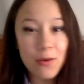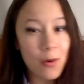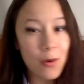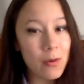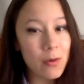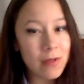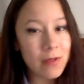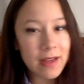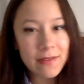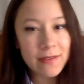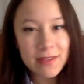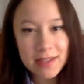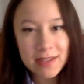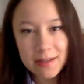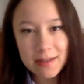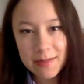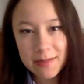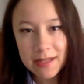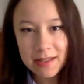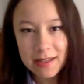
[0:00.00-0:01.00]
whole life is
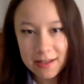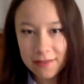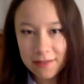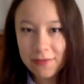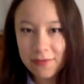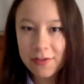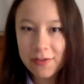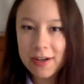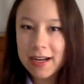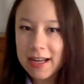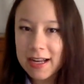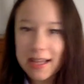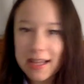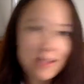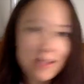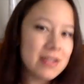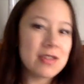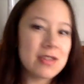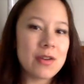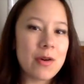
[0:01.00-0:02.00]
going to be
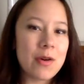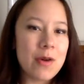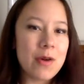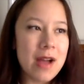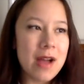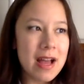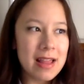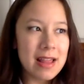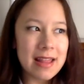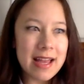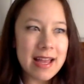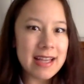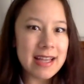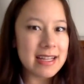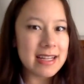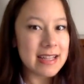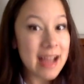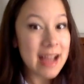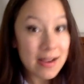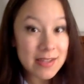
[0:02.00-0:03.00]
different. So like
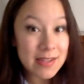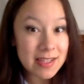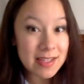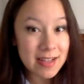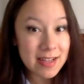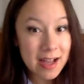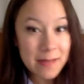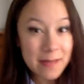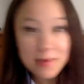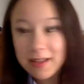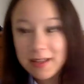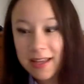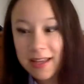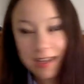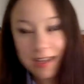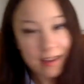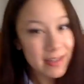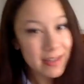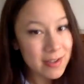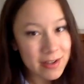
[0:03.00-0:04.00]
now's the time to like
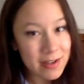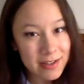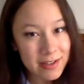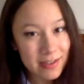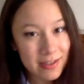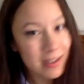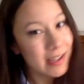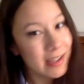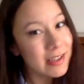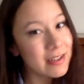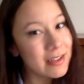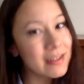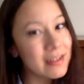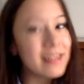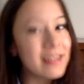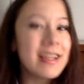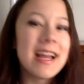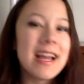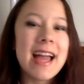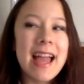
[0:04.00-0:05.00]
hustle, hustle, hustle.